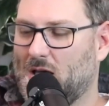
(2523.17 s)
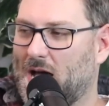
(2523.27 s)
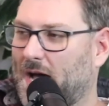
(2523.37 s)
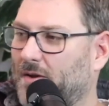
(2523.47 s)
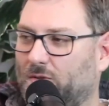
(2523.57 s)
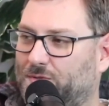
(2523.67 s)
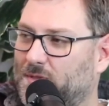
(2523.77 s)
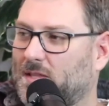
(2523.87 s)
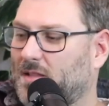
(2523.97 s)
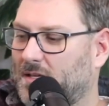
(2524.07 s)
I don't
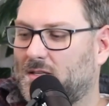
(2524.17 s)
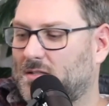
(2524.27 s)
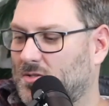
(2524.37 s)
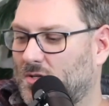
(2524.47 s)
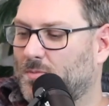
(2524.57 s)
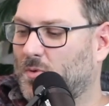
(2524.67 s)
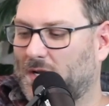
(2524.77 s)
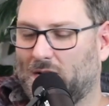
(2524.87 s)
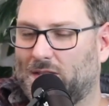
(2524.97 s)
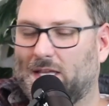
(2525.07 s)
think, like to your
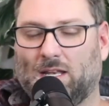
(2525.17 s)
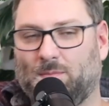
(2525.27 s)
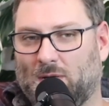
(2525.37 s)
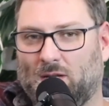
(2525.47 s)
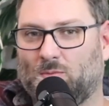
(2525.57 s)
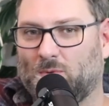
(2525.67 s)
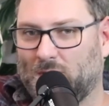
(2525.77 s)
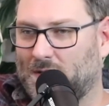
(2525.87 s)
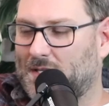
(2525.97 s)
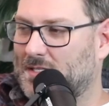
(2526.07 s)
point, I don't think anybody
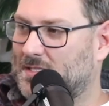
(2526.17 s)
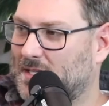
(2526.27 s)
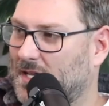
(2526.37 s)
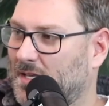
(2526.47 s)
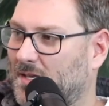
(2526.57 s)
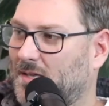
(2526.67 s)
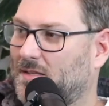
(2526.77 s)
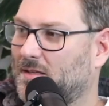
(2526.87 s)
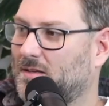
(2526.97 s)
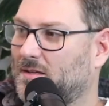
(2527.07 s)
really is saying
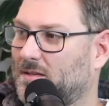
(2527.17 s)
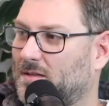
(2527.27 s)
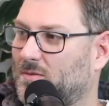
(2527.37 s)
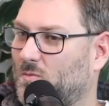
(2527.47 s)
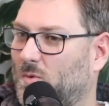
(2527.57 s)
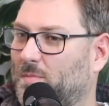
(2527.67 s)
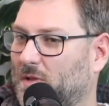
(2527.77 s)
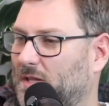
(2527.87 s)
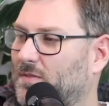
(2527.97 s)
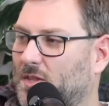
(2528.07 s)
we
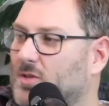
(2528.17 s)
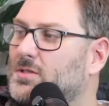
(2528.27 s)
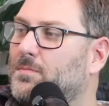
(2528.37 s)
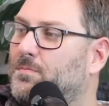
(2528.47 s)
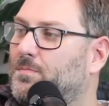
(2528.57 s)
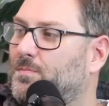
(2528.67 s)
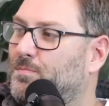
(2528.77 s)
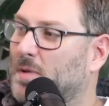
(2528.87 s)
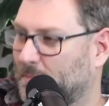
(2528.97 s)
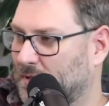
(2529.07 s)
believe that those are
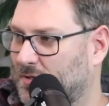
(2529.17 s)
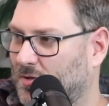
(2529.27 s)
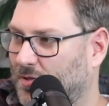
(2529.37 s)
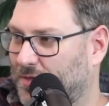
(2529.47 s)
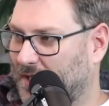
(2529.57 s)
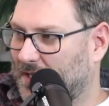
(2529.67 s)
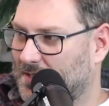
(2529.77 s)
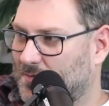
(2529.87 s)
biblical things.